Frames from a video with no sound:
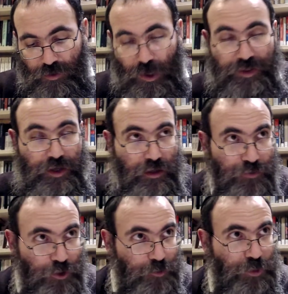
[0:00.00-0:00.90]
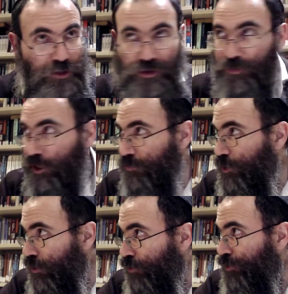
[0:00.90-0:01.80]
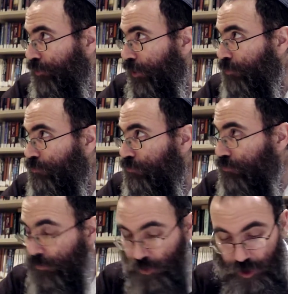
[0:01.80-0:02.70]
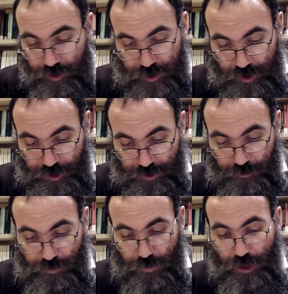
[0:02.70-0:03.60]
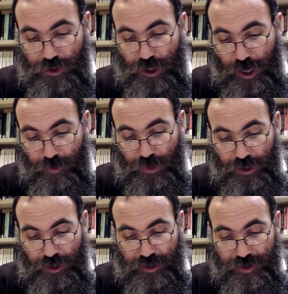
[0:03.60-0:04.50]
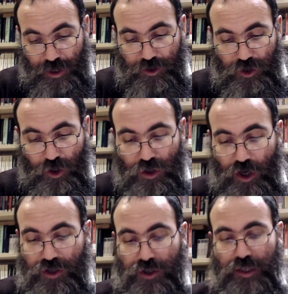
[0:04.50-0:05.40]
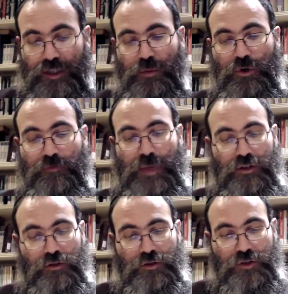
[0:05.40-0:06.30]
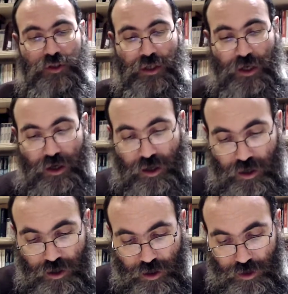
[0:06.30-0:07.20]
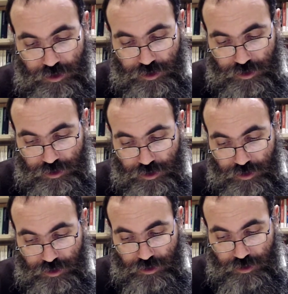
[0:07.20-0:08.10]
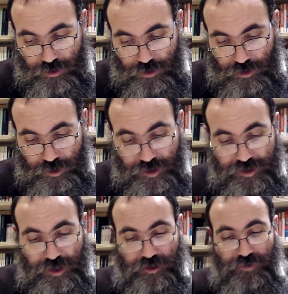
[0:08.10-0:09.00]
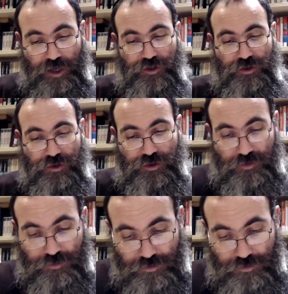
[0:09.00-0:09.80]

Why they lavush? Because it becomes enclosed in them the Eiris Al Yonim. Sheheim bechinas yesh. Those Eisis Adibur of Malchus are in a state of yeshus.